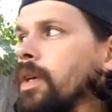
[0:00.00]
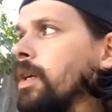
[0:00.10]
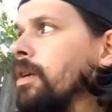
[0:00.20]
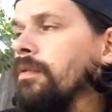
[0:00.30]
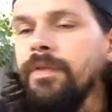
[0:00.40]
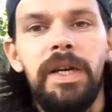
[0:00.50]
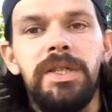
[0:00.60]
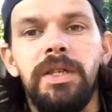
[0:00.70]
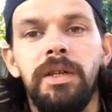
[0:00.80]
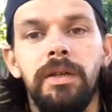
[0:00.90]
and
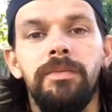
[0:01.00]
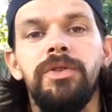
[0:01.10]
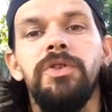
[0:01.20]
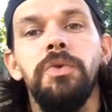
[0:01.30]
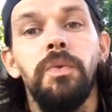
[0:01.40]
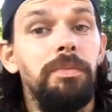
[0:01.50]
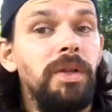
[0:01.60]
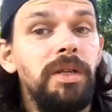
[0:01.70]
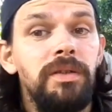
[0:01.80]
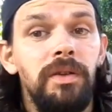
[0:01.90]
Fast TMs to
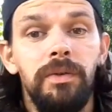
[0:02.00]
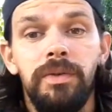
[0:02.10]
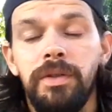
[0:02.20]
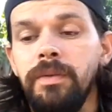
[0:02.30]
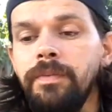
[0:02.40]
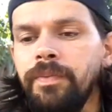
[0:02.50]
replace those.